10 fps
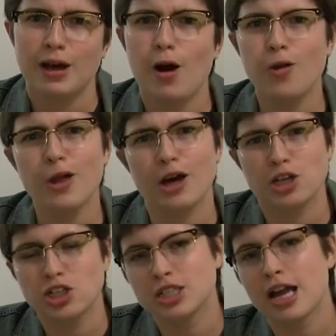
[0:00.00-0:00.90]
Oh look,
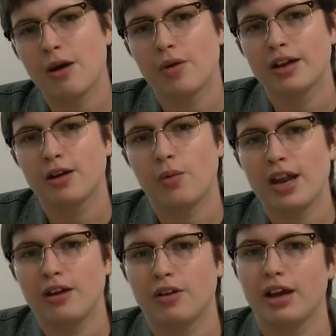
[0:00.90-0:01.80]
she's not wearing a
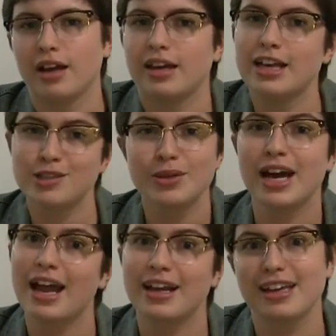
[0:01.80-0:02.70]
wedding ring. Guess we
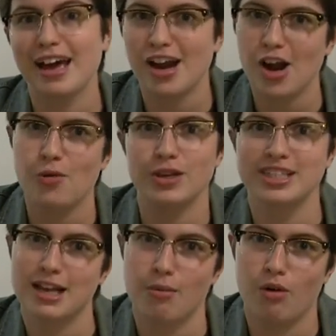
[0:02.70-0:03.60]
gotta get her with
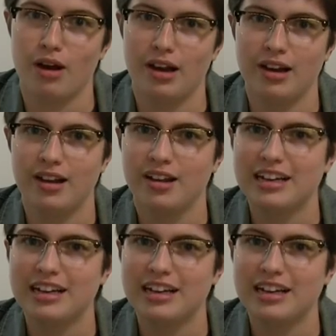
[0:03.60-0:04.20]
someone.